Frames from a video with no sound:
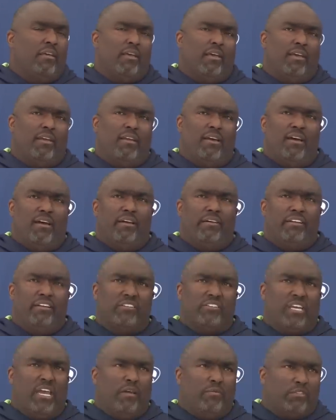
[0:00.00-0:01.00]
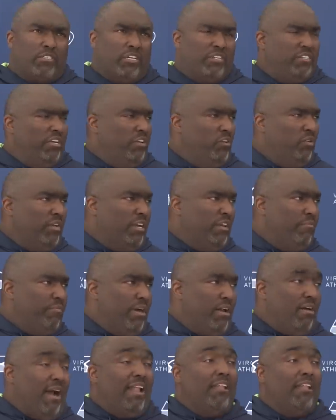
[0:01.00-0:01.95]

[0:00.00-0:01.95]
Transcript: And his game is continuing to get better.